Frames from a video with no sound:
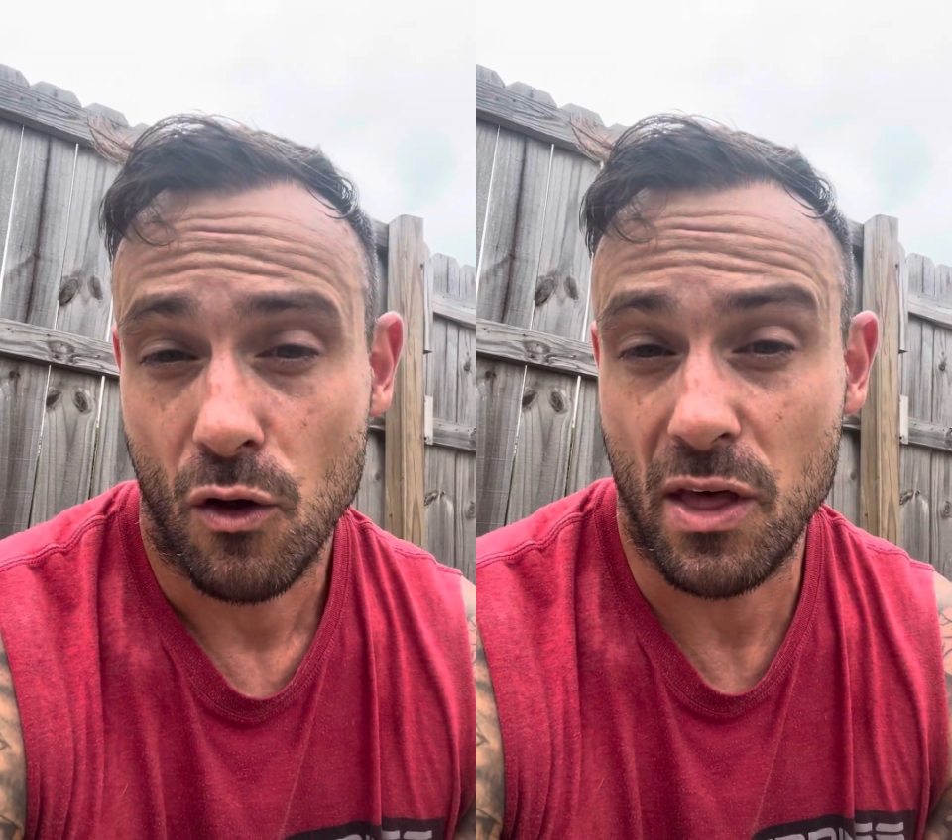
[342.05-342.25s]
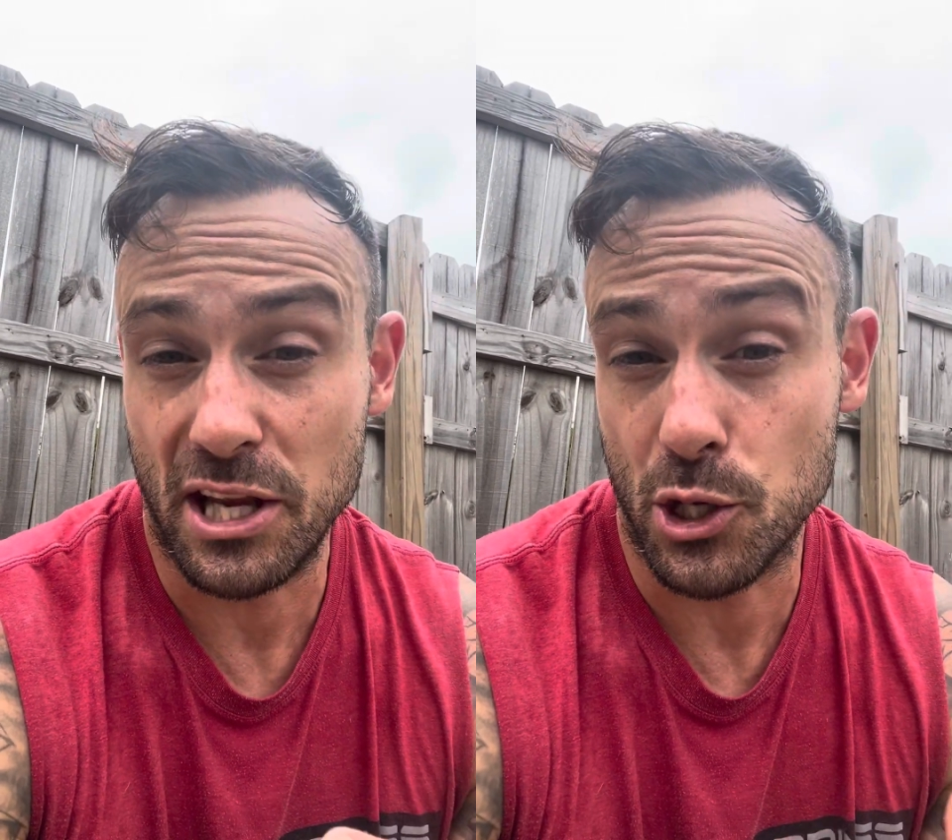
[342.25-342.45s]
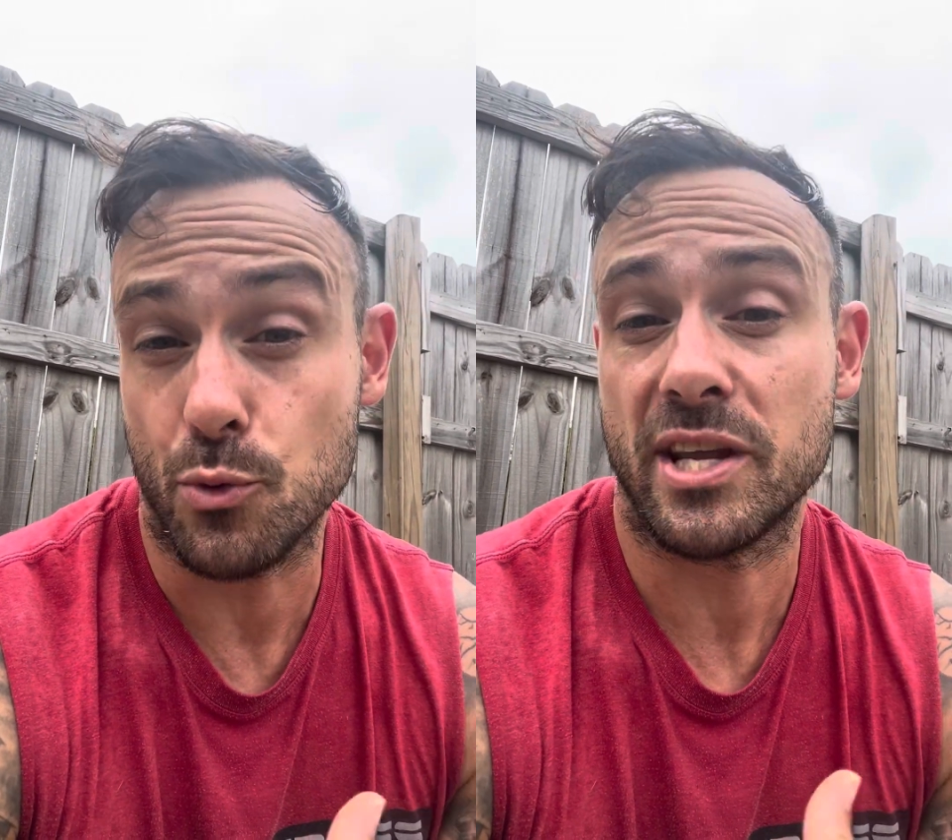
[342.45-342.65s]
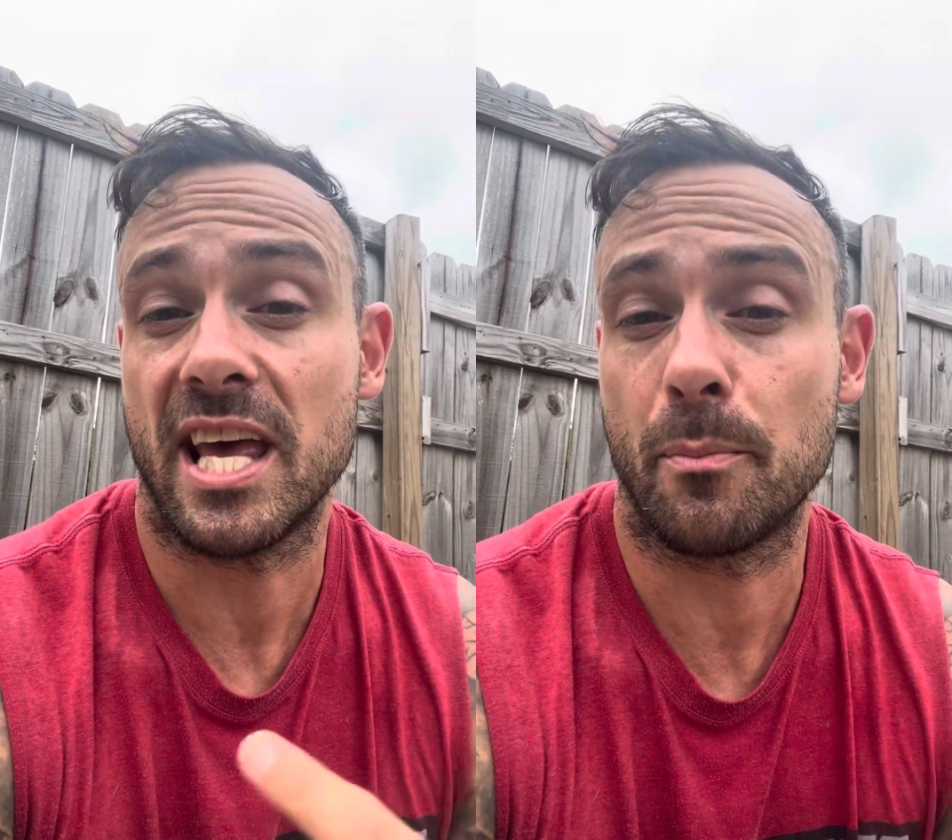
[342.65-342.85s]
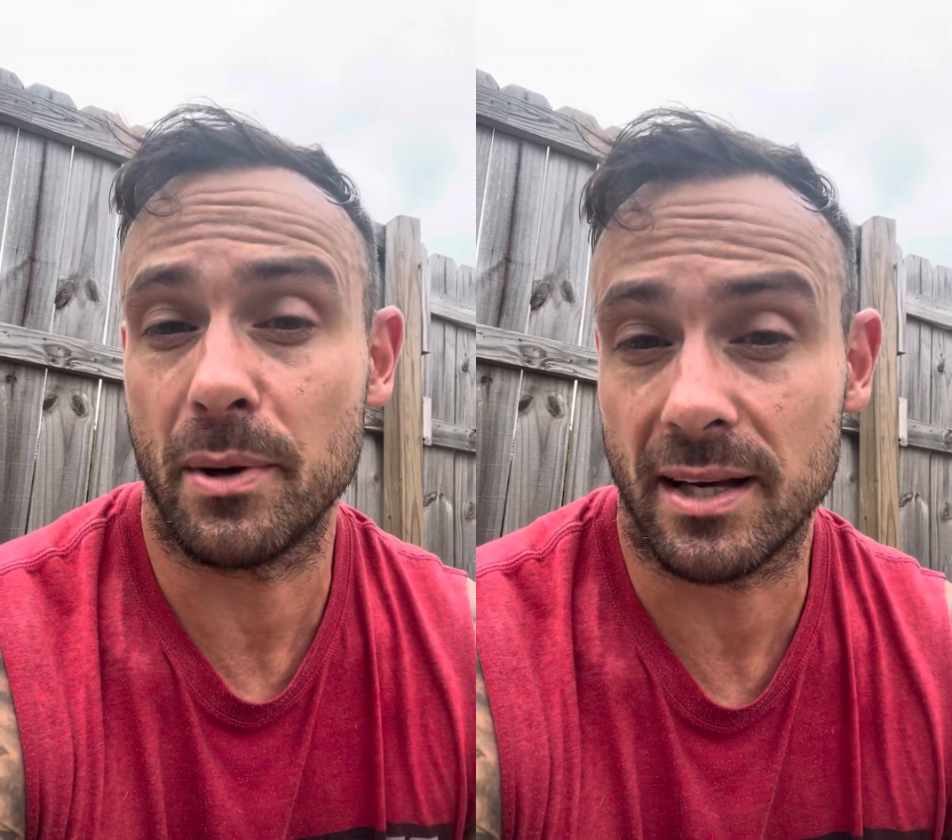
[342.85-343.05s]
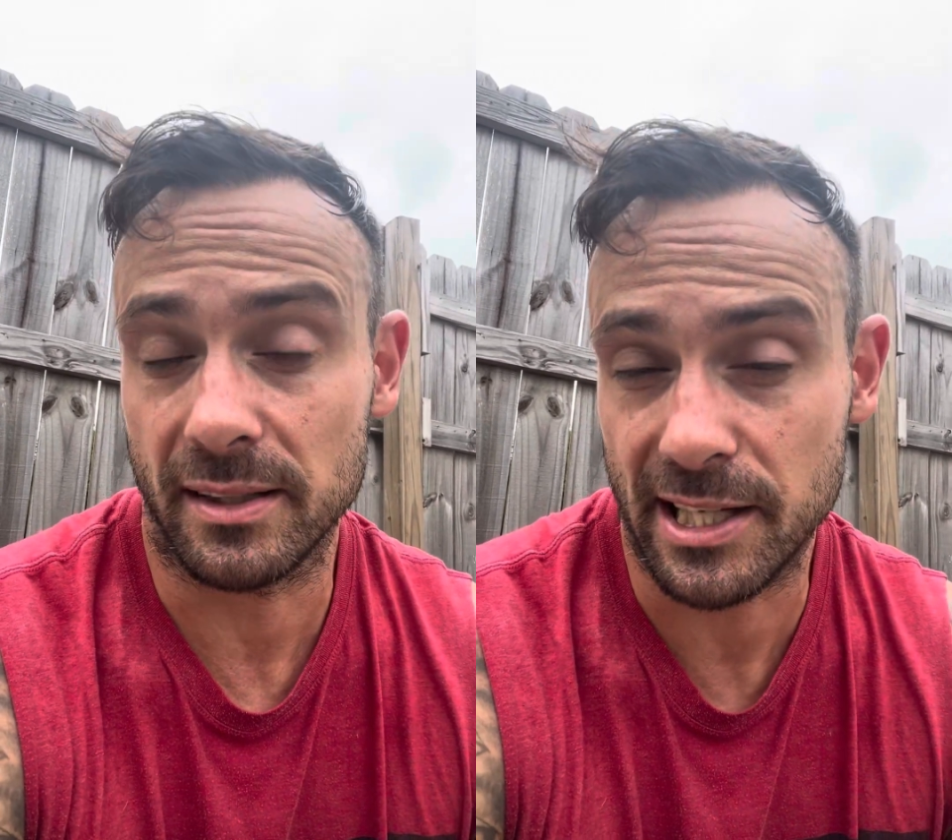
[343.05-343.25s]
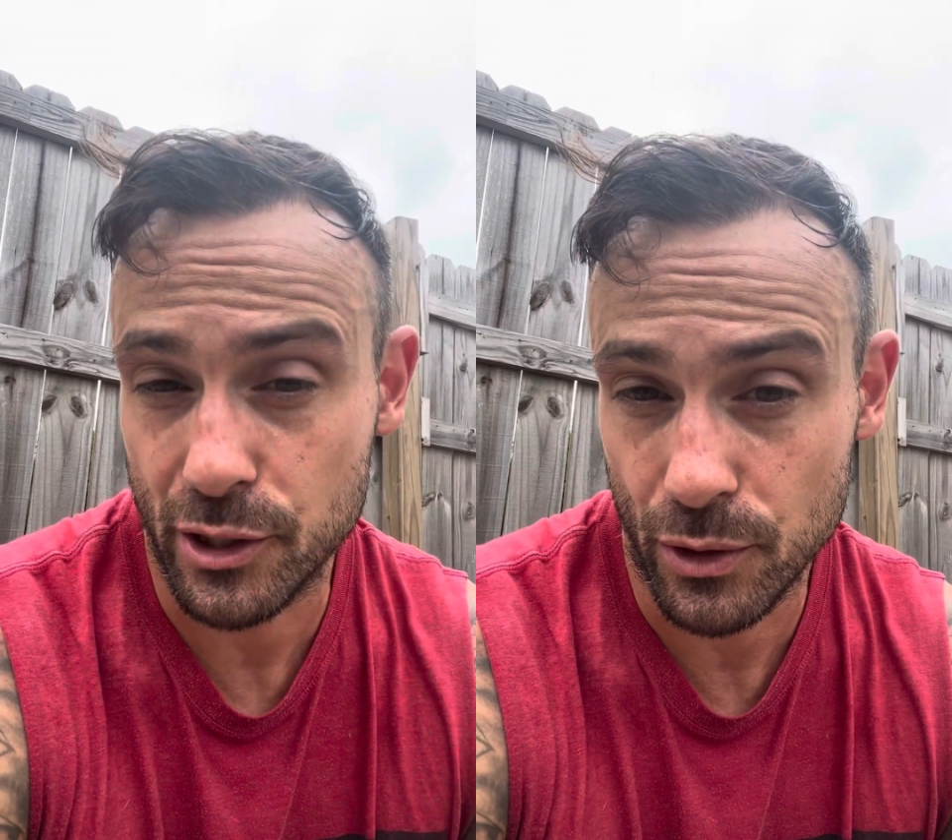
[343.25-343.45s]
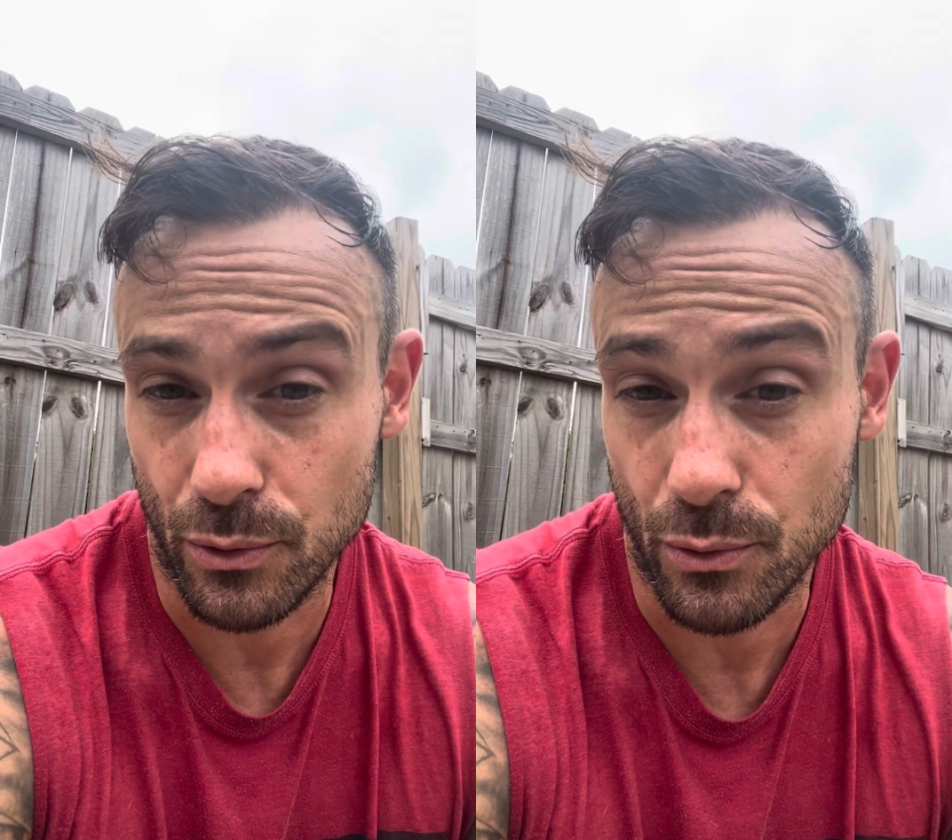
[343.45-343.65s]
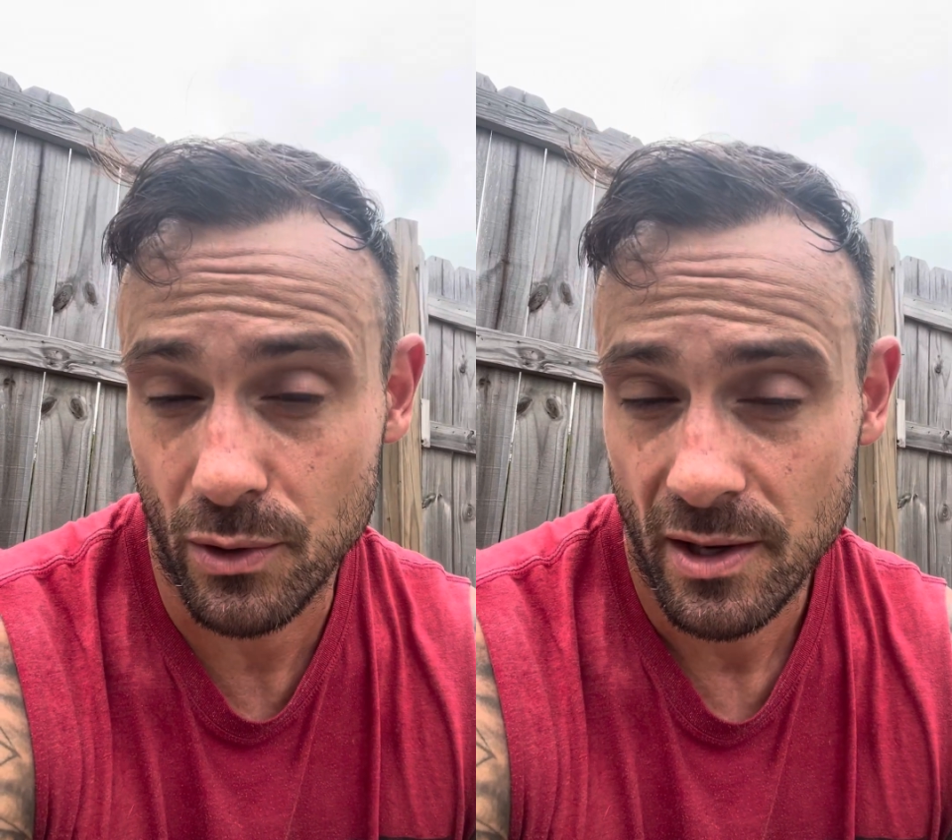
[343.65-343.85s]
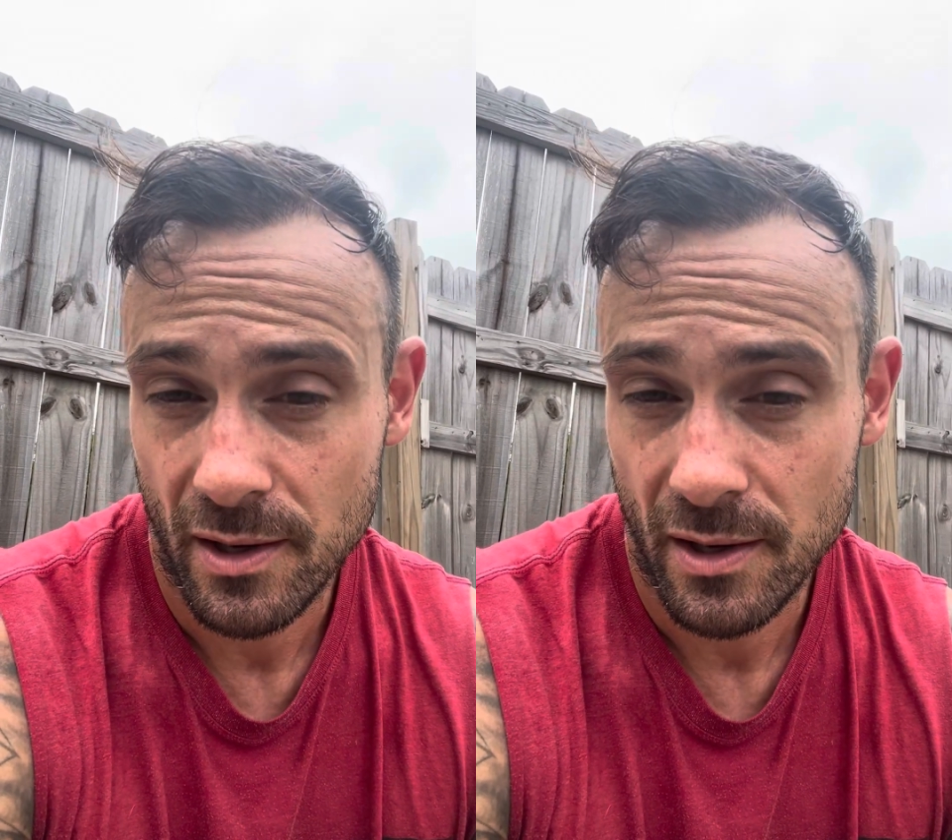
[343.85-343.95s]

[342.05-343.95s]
than you typically do